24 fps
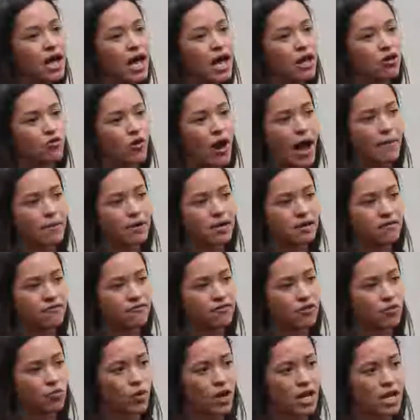and rapid
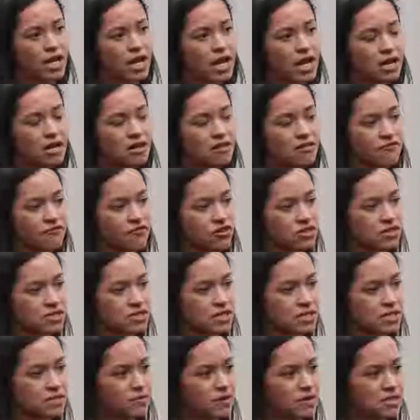infant weight gain in the first
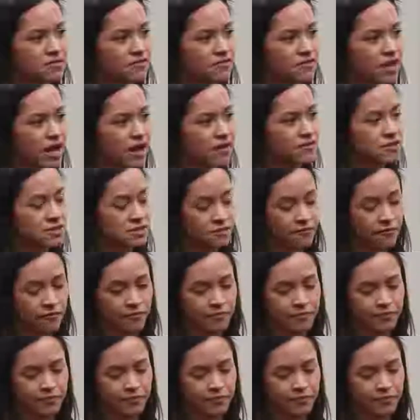six months of life.